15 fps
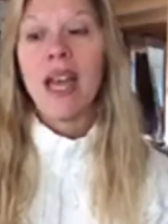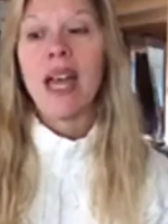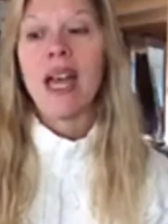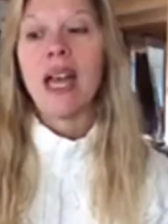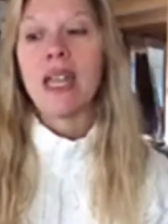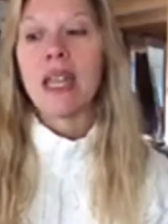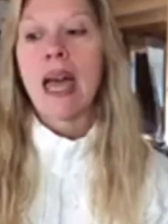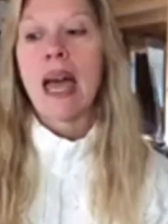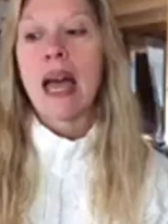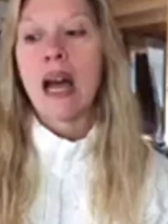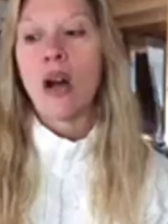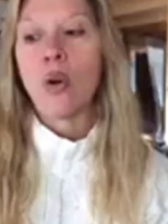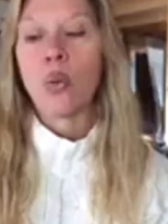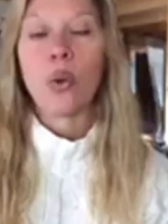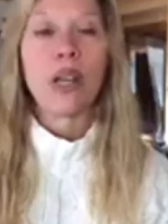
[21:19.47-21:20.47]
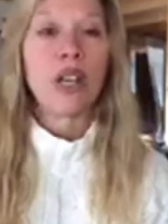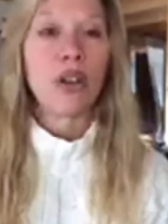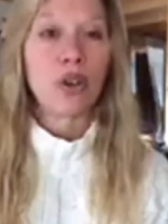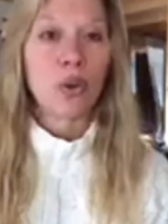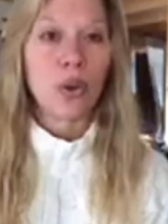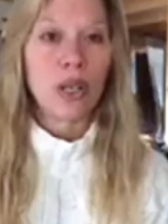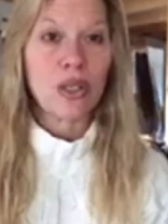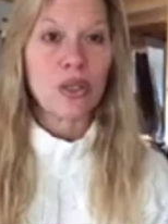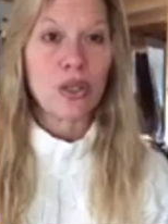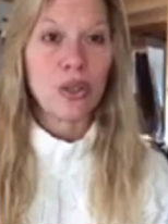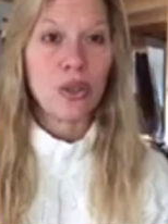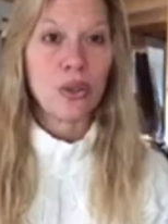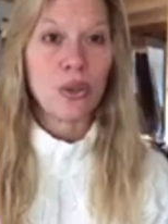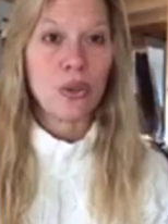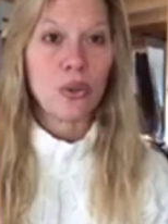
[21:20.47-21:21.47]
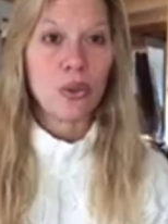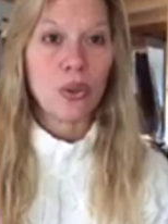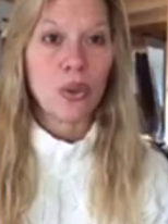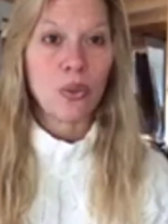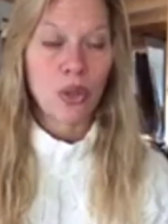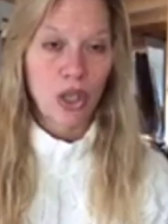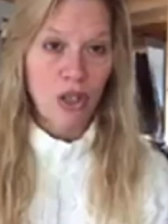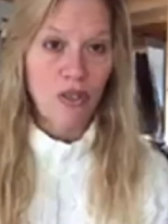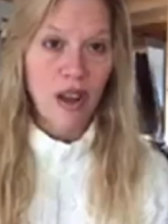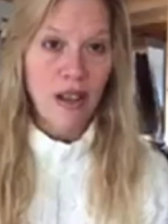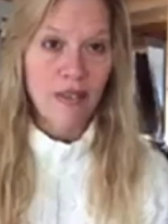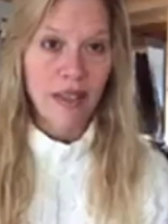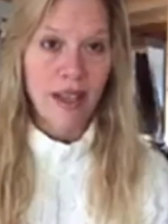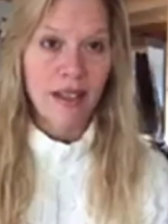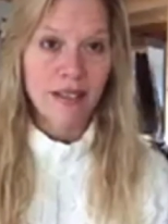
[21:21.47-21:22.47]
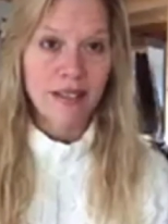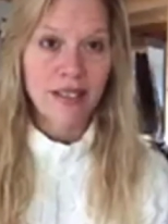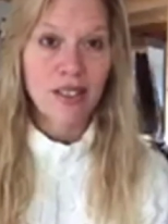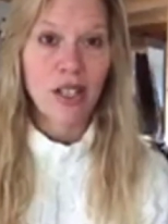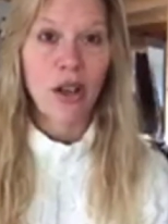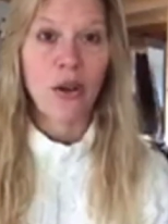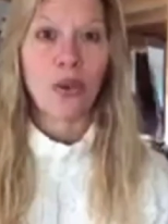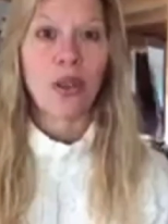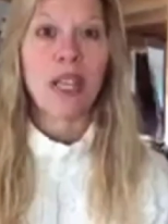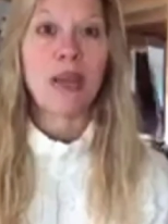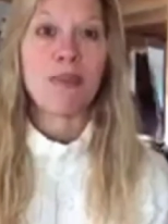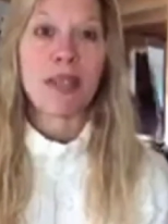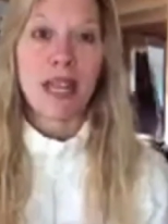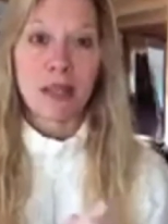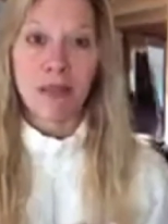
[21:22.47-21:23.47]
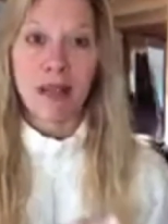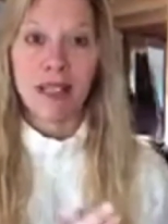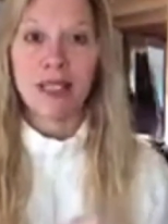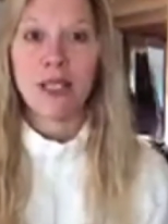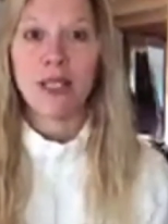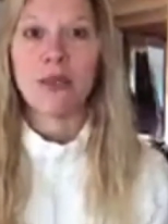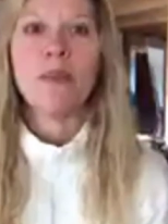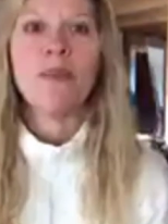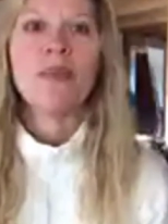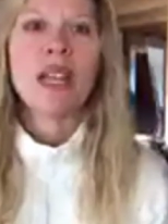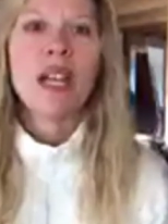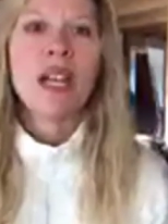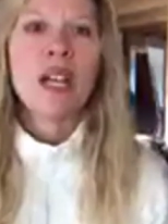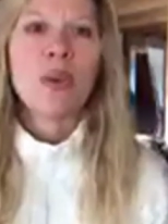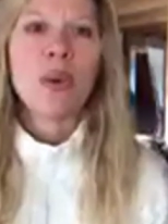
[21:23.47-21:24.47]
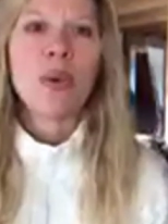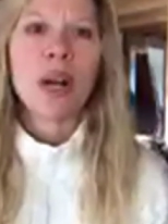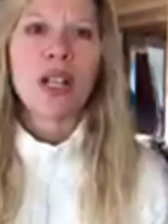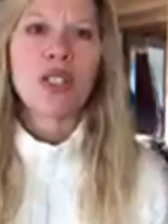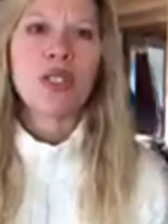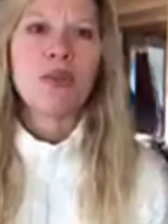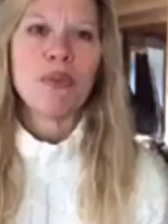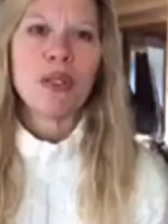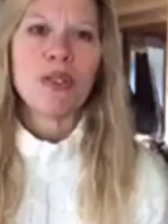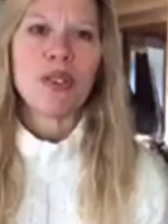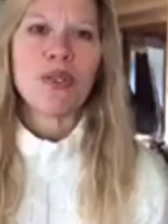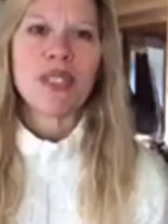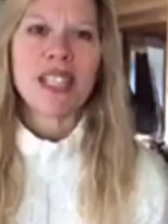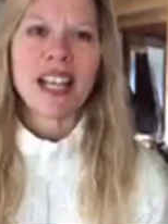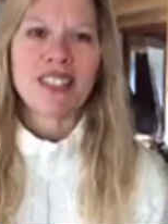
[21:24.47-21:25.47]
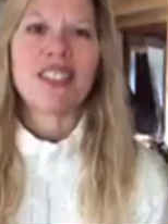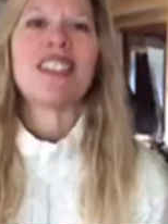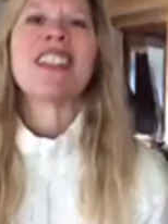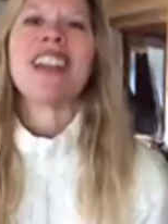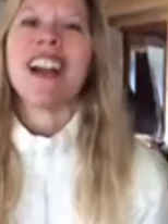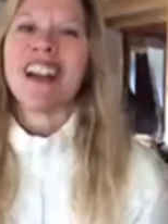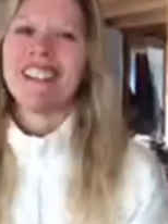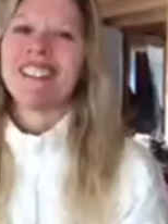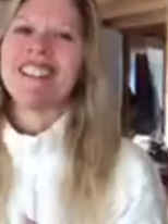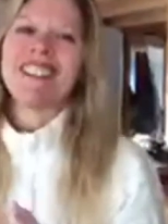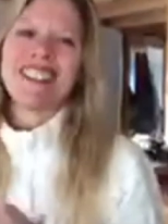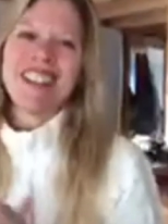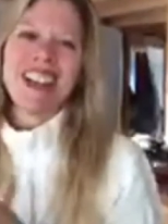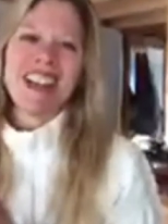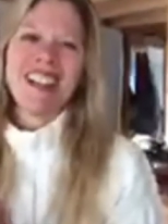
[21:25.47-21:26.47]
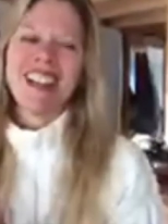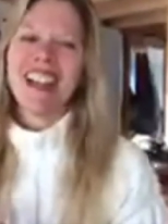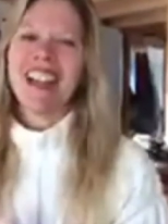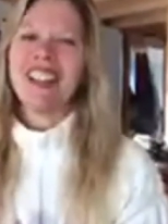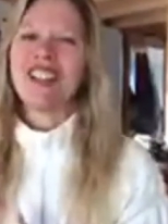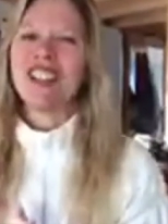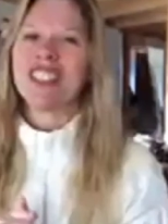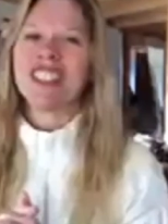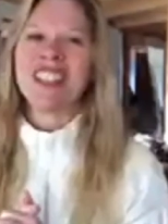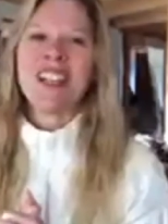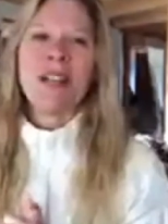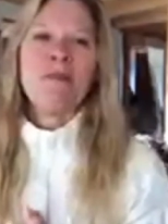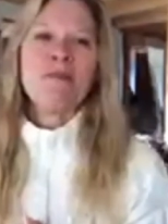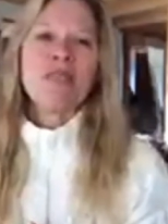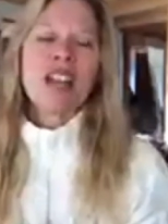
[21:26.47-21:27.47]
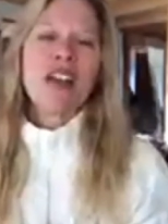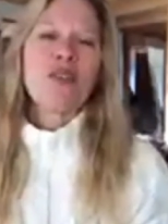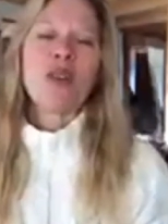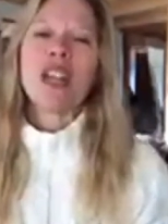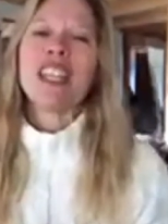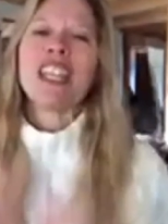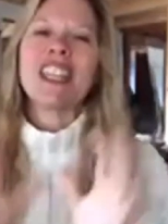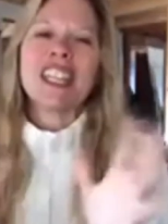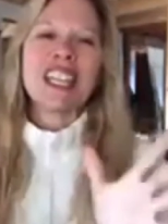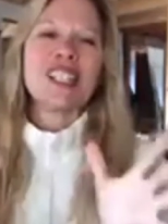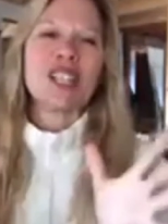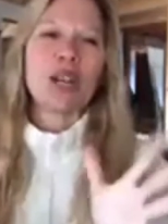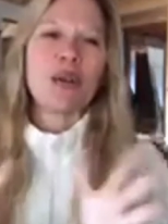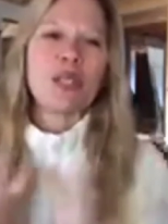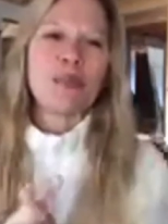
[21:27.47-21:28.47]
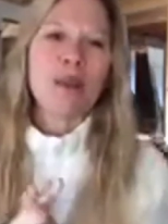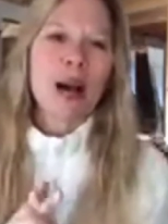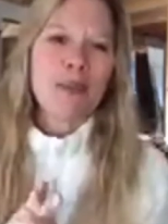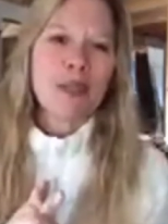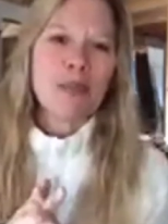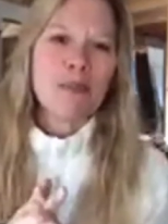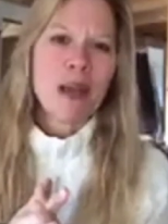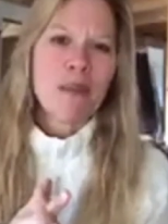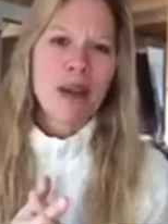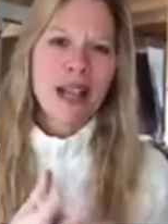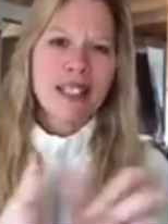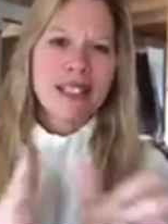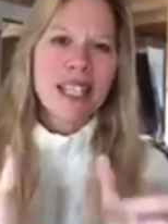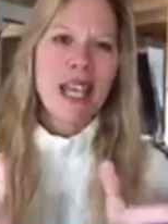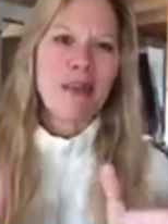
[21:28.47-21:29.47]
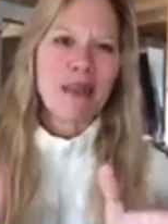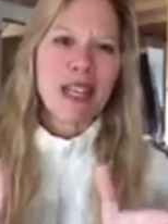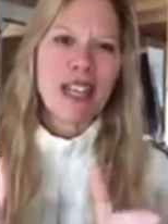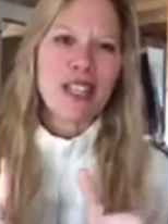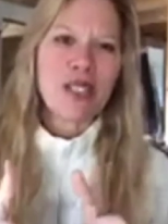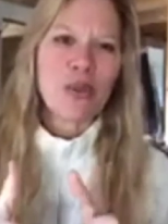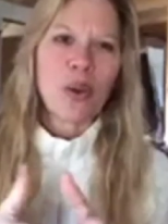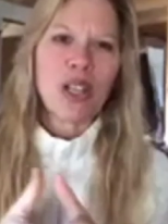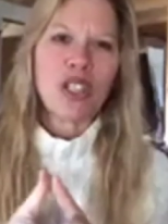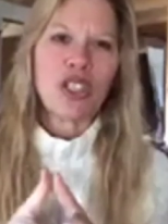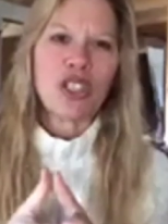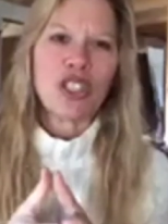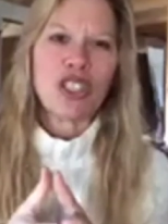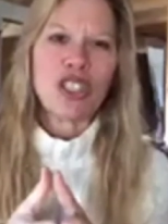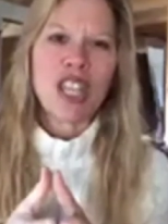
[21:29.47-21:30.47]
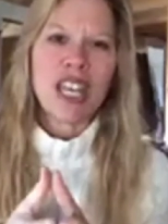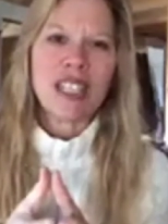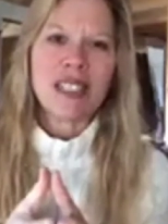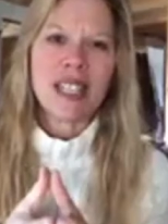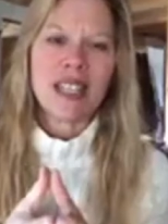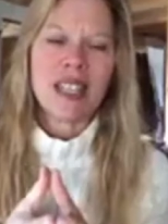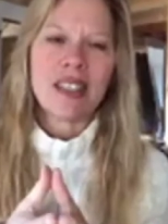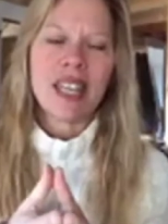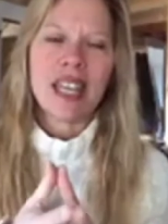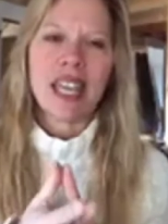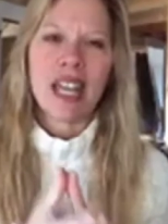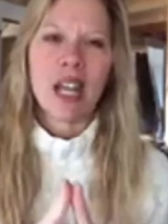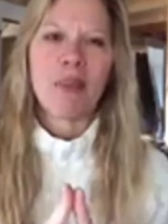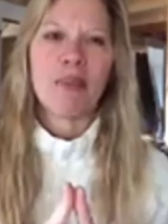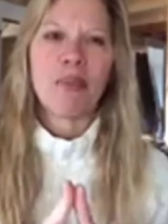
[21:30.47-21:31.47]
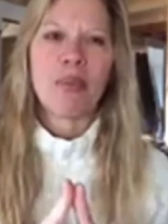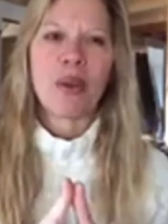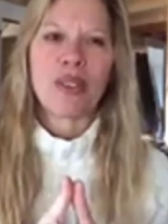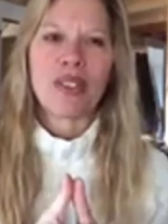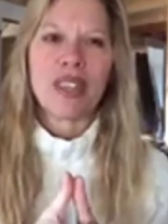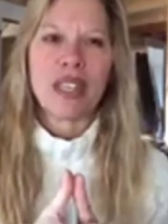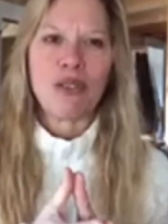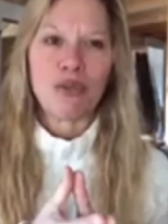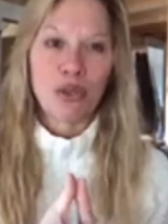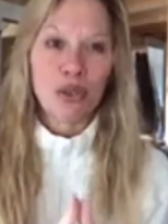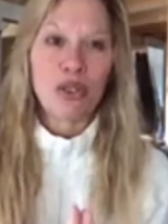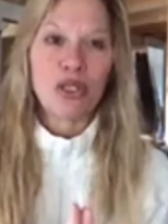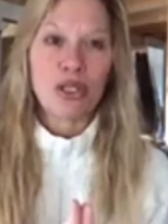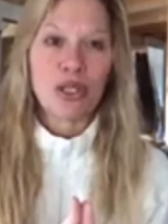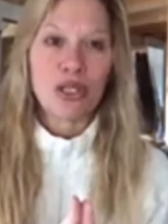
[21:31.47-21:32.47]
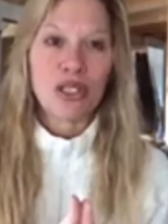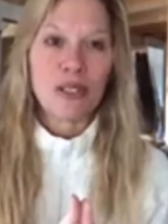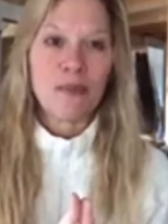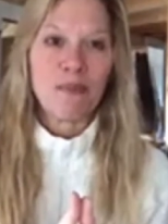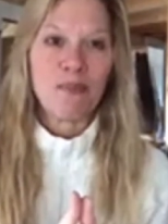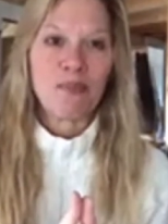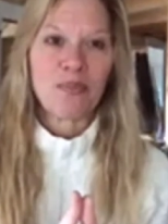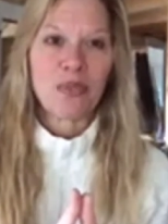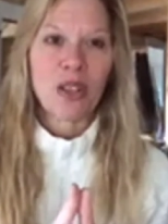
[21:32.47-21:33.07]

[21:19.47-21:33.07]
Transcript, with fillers: and how we are going to work around that. So keep that in mind too. We watched a movie, it was excellent. Yeah, and, and just one of the things that always pops in my mind, Tammy, is when sh- they said that they get up with the roosters